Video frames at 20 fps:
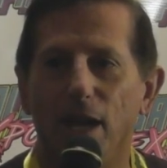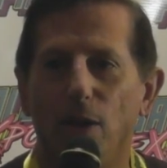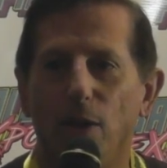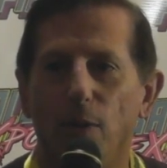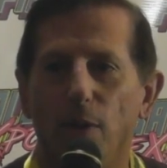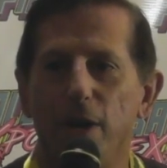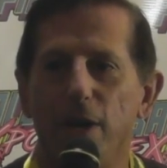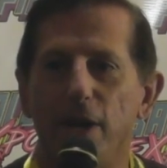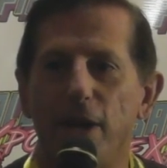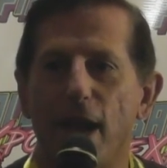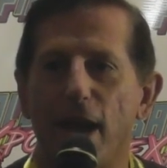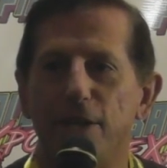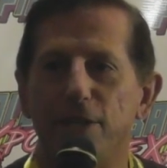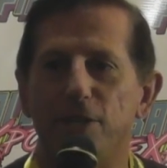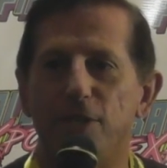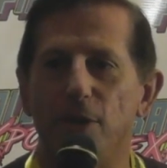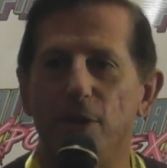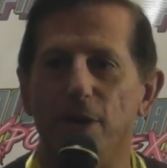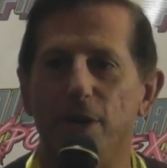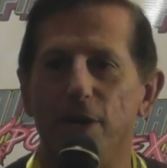What are you guys
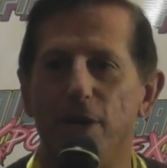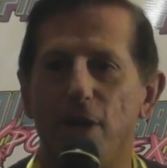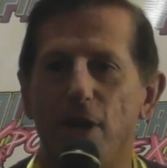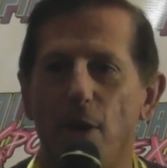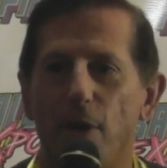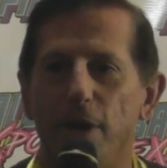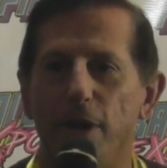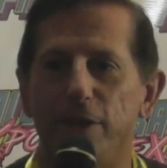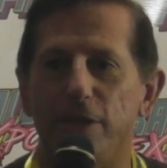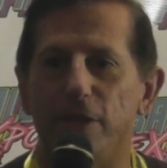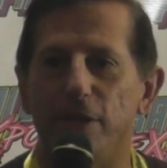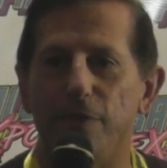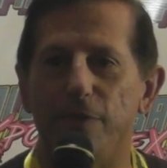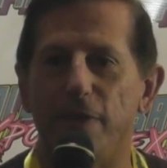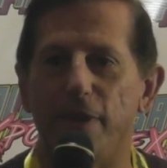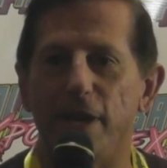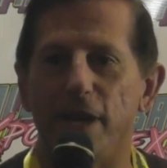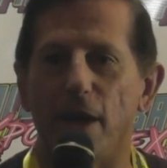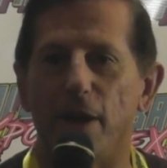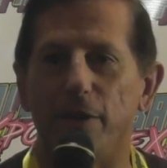doing? You're going into the
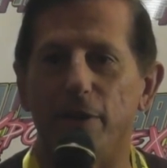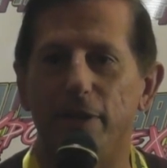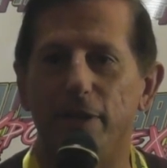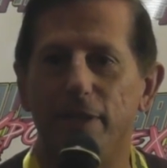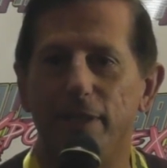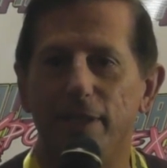video?